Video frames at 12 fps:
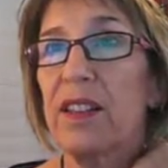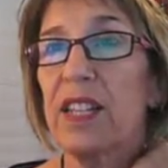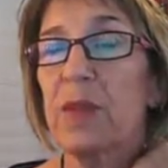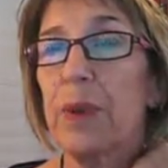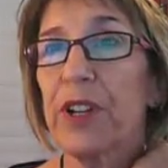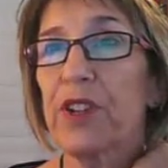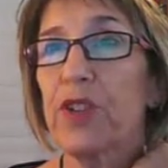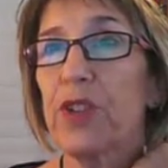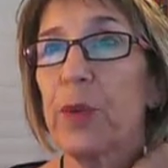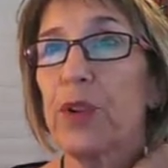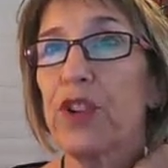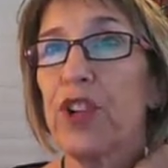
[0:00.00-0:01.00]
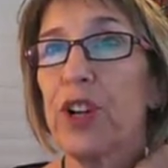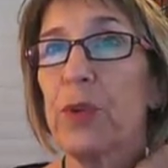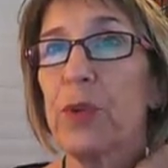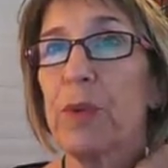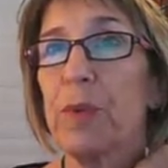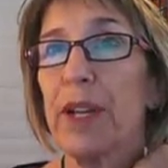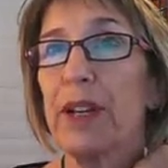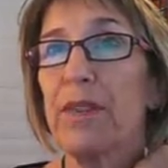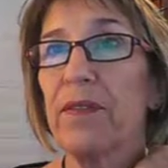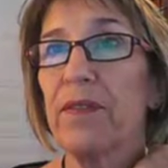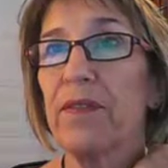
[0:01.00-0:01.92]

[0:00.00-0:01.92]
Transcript: this picture that was shared with me,